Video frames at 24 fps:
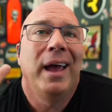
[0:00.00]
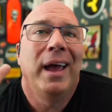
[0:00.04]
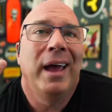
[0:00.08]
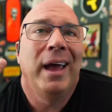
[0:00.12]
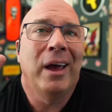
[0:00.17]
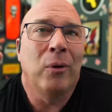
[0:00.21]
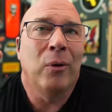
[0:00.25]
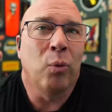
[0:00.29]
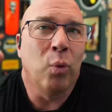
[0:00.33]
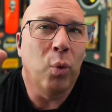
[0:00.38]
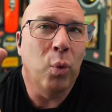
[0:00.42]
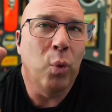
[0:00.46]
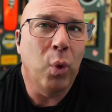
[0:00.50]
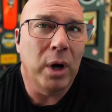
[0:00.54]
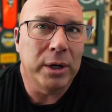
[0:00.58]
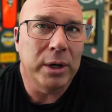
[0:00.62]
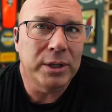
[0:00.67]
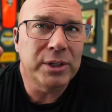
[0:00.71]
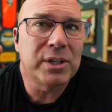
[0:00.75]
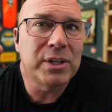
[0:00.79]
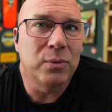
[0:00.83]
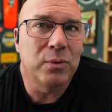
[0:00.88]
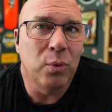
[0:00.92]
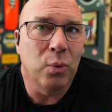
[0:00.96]
And
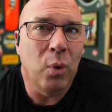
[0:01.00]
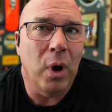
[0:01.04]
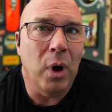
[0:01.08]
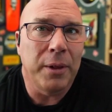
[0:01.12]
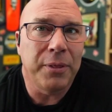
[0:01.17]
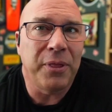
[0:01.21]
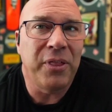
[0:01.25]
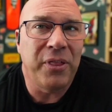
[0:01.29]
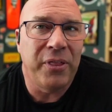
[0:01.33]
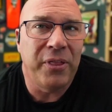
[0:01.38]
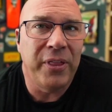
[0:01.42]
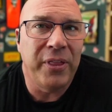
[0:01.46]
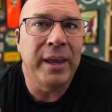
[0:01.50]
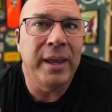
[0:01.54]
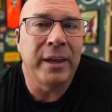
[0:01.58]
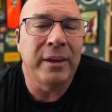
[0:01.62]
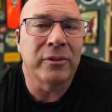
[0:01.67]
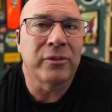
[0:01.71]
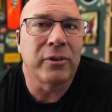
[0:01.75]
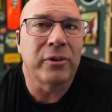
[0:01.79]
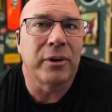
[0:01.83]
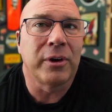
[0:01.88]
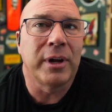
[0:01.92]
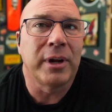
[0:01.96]
what
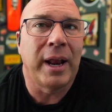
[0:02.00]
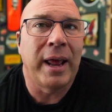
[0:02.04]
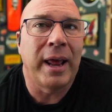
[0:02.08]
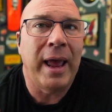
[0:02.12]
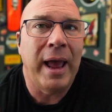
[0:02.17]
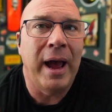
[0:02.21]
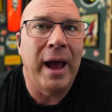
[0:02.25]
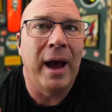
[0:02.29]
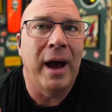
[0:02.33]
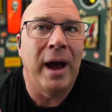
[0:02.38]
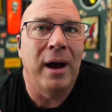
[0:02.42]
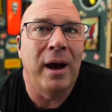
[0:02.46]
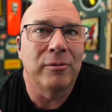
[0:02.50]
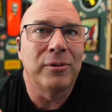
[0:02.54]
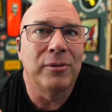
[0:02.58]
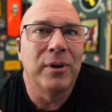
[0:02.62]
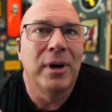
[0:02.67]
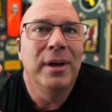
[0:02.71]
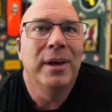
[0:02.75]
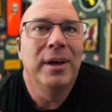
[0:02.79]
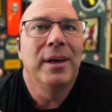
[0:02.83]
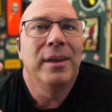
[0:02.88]
things are going to have